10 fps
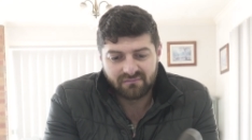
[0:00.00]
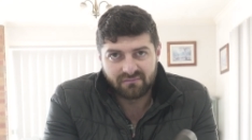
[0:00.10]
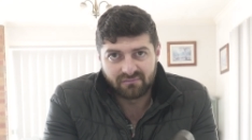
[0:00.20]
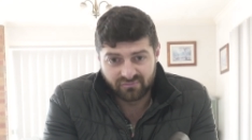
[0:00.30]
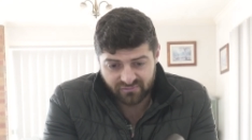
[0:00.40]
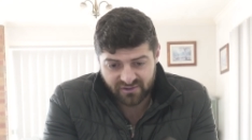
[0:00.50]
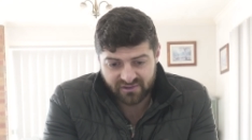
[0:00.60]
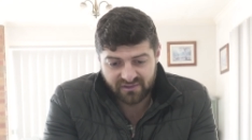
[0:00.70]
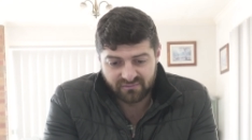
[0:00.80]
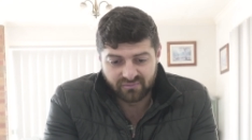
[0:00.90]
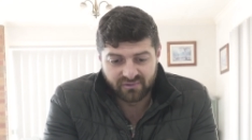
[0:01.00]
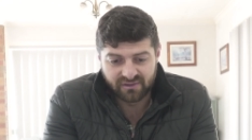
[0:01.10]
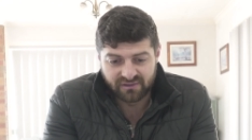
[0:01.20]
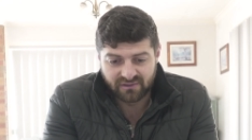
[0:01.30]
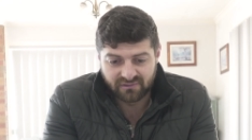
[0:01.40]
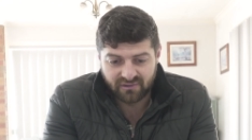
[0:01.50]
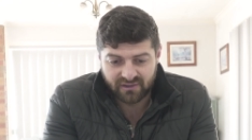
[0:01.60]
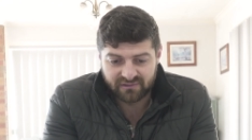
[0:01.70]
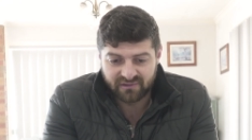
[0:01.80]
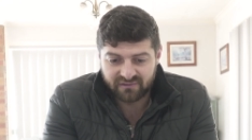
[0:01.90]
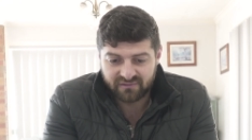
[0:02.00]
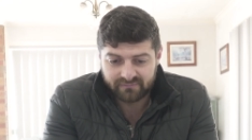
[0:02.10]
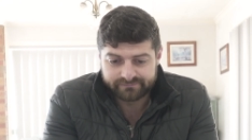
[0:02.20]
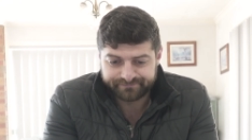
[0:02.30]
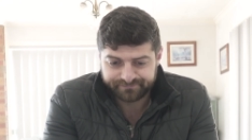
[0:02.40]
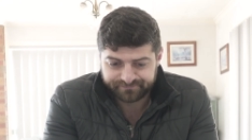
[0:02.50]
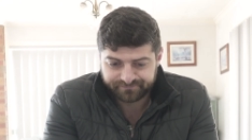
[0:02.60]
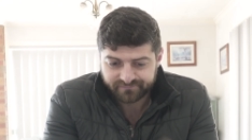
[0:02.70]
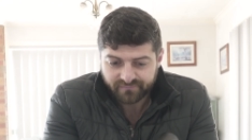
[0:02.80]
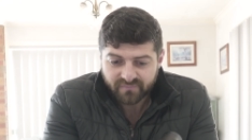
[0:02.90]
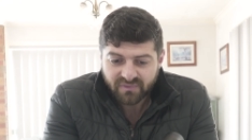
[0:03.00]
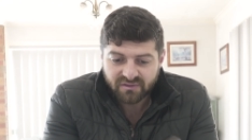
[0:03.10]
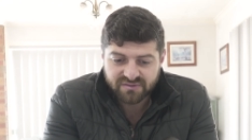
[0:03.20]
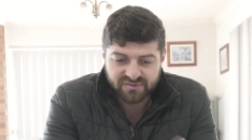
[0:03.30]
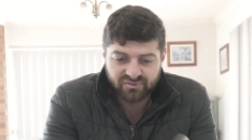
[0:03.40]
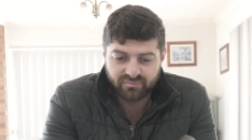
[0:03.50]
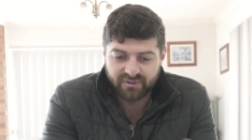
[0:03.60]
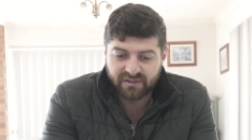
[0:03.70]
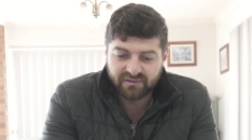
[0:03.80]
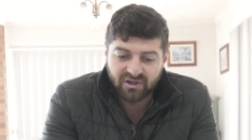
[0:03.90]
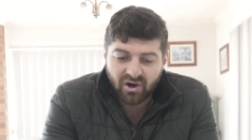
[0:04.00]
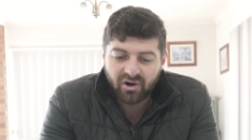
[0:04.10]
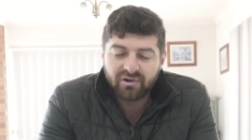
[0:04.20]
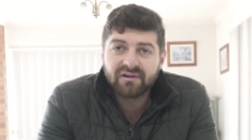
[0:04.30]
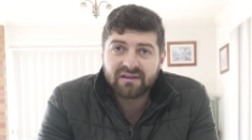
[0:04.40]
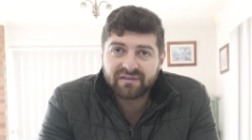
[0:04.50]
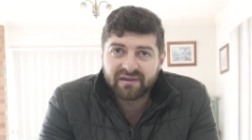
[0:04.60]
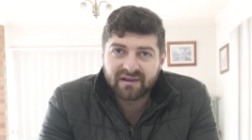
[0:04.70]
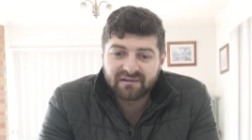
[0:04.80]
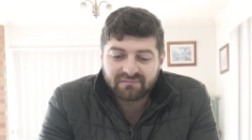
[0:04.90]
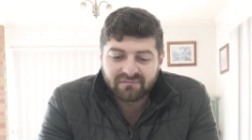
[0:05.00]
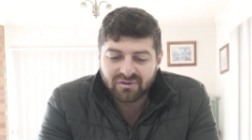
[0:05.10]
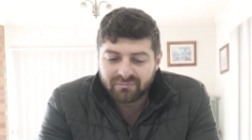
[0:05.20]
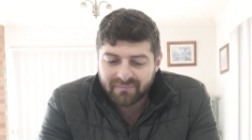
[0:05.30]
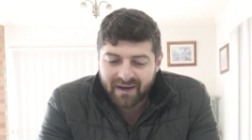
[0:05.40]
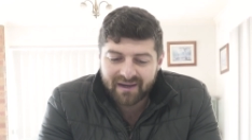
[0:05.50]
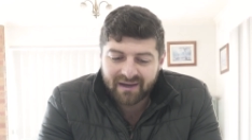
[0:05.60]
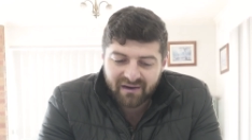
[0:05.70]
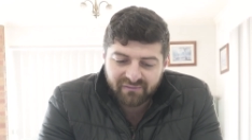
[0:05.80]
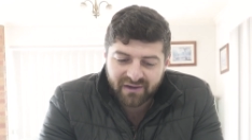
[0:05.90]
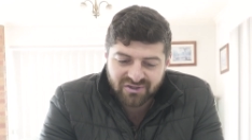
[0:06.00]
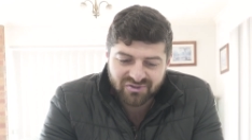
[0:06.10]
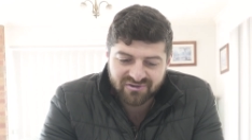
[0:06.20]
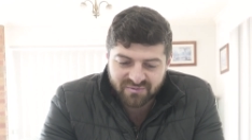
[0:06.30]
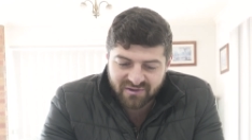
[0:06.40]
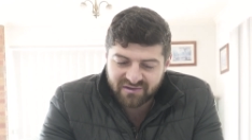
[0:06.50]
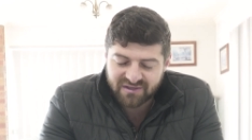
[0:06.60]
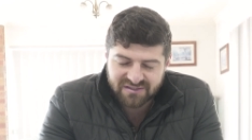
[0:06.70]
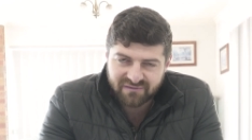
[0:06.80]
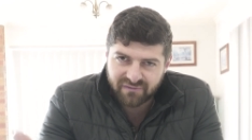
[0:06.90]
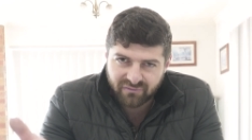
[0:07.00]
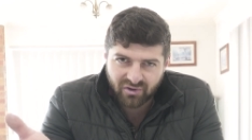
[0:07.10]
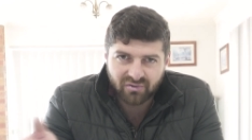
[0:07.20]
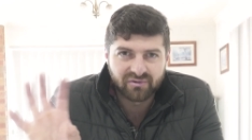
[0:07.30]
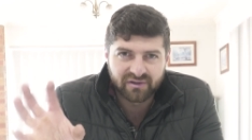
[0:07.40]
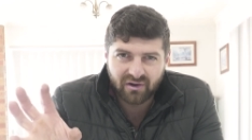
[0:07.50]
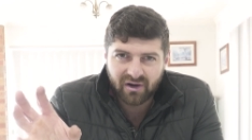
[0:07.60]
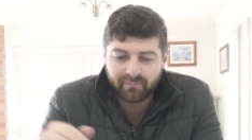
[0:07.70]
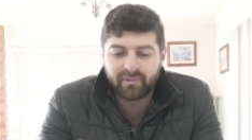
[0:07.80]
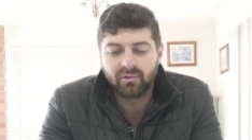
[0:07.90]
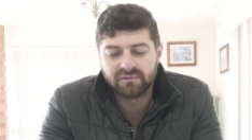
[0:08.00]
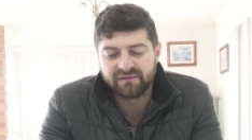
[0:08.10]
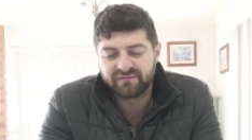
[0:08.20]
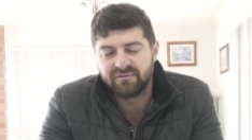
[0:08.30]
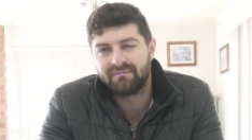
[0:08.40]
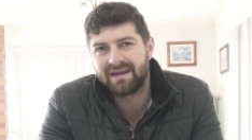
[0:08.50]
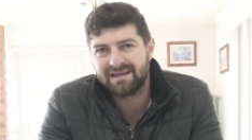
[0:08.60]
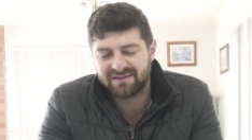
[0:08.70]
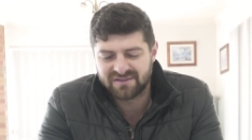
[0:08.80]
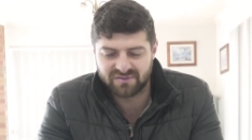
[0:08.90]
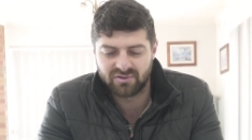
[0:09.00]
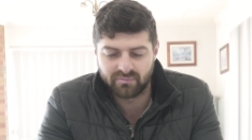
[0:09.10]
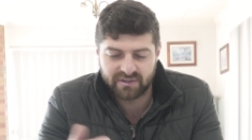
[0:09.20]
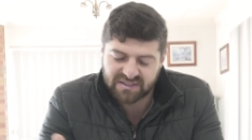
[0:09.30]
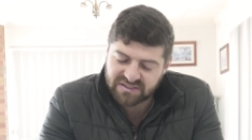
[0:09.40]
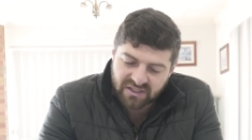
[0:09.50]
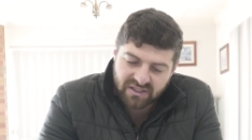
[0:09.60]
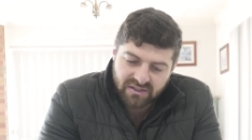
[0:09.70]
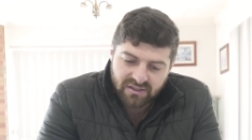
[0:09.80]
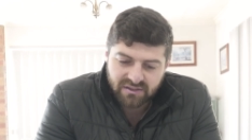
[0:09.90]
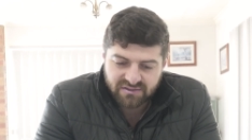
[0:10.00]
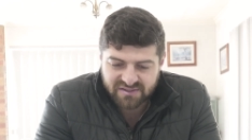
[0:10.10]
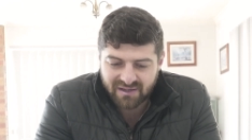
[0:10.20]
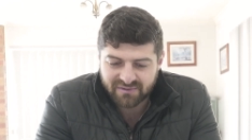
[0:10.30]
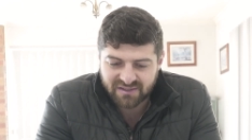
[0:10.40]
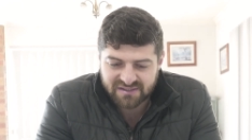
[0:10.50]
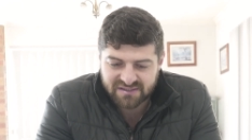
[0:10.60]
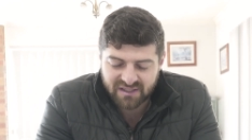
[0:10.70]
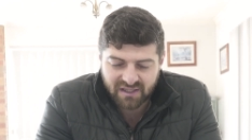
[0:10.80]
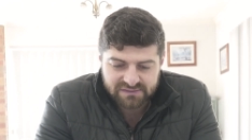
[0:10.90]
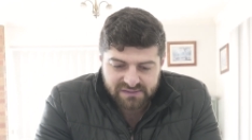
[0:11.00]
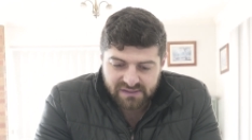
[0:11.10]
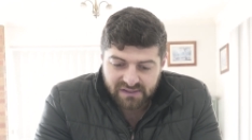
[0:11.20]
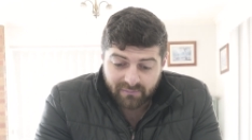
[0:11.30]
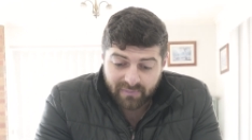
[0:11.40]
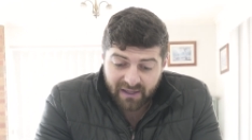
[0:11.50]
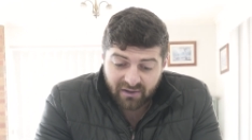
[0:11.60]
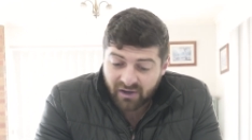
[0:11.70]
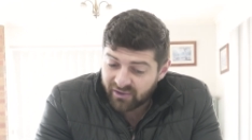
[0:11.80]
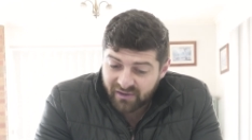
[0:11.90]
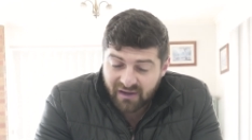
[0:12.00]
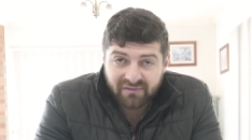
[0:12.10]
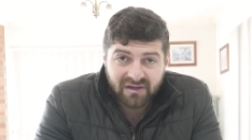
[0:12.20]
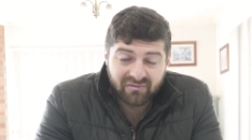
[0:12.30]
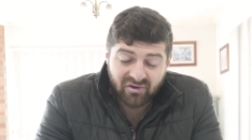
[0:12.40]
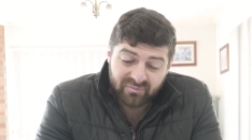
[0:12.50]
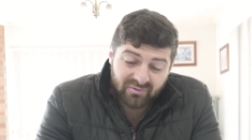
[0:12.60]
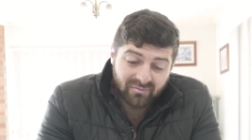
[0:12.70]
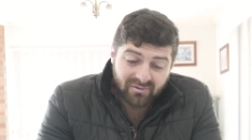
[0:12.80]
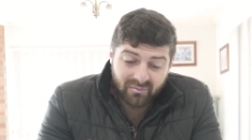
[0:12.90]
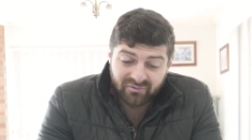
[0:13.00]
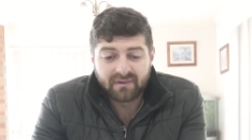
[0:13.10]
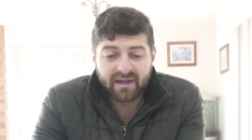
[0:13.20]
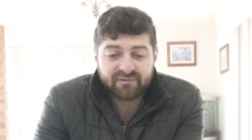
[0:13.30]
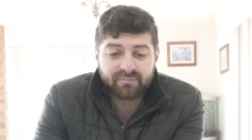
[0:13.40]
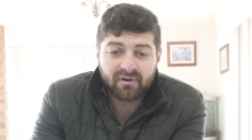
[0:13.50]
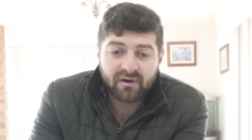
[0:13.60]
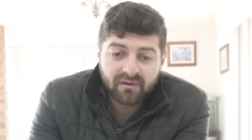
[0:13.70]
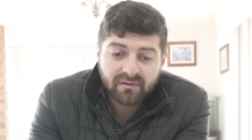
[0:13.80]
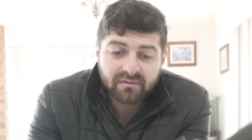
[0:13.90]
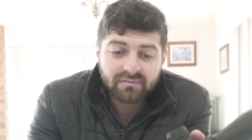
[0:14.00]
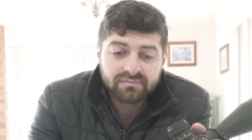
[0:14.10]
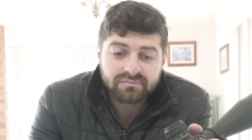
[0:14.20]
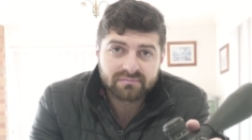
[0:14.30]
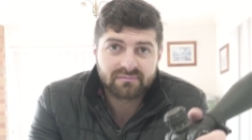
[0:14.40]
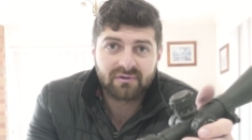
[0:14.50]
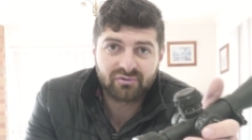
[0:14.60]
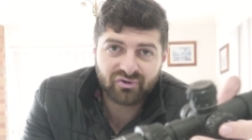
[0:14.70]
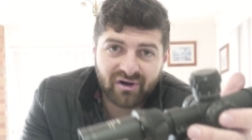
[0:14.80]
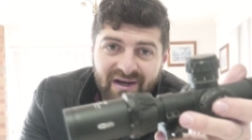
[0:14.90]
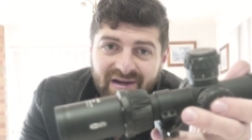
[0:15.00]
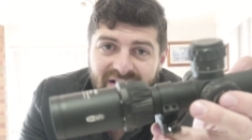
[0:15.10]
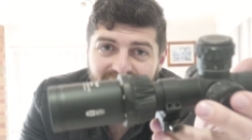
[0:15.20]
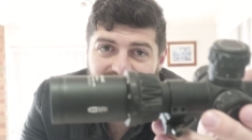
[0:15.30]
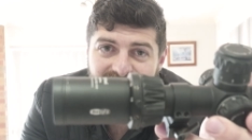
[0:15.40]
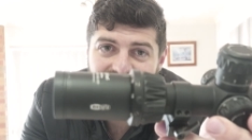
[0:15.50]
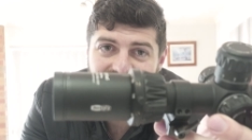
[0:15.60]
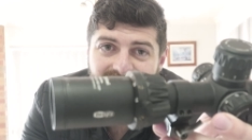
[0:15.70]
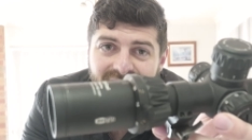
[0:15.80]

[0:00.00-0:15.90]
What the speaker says: Really like this zoom ring. The only thing you may have issues with is if you've got a really high bolt lift, you may hit the zoom ring. So something to consider, but I don't have any of those problems. Next pro, I'll try and get in on there.